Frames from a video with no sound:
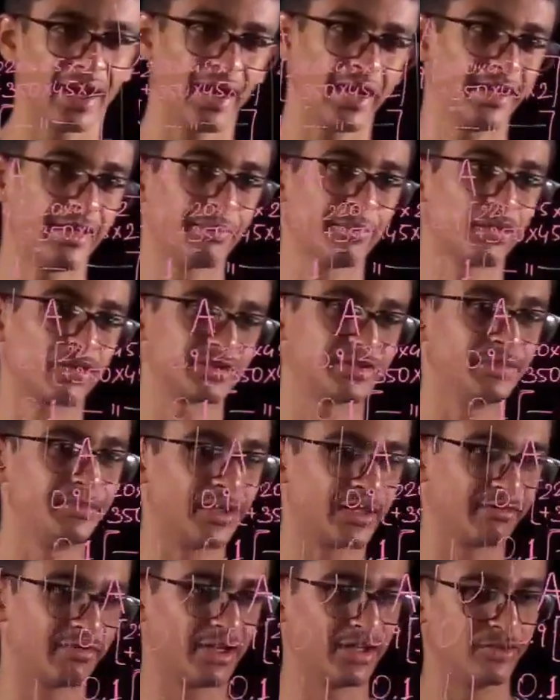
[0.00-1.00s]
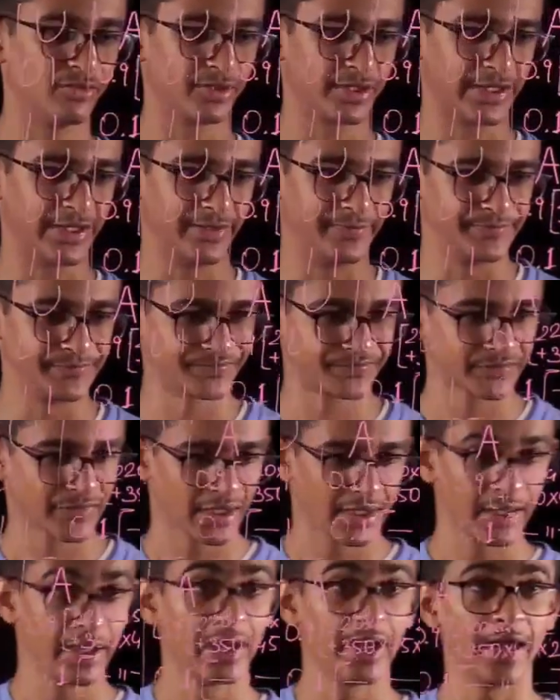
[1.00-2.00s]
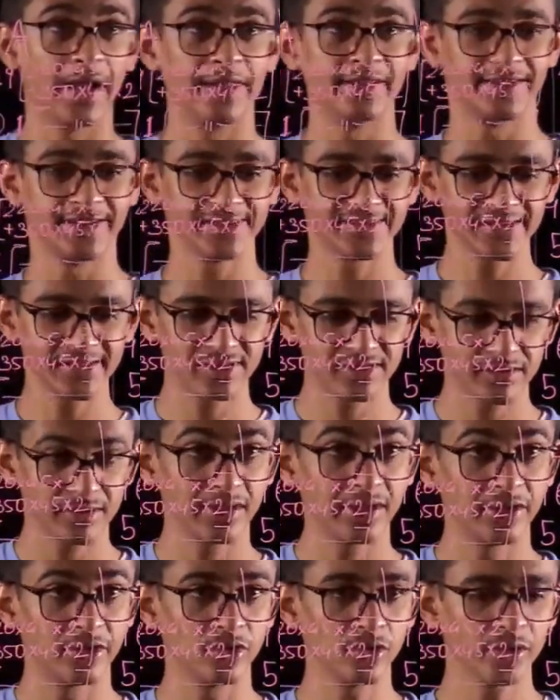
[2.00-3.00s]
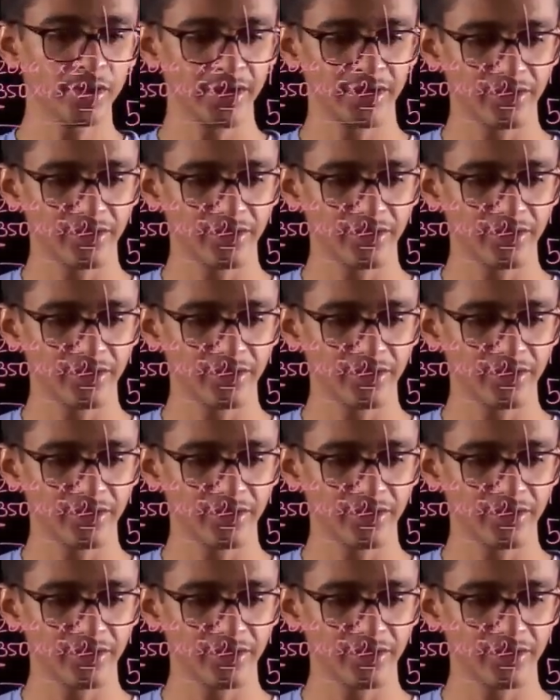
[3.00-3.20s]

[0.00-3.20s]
an approximate value again. And this is U